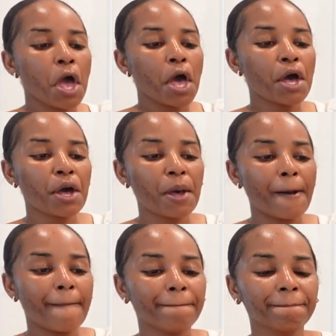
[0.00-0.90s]

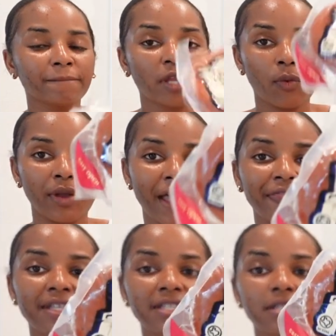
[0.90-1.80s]
Um, we
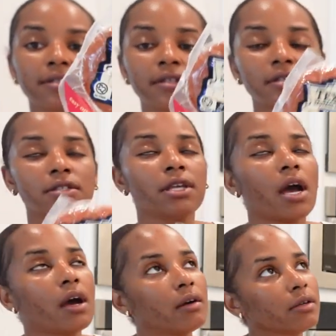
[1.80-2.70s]
got this, this,
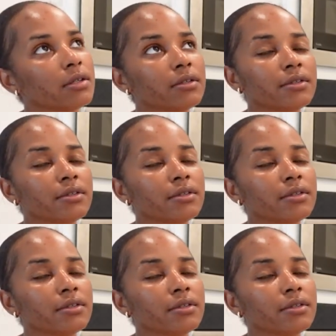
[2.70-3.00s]
y'all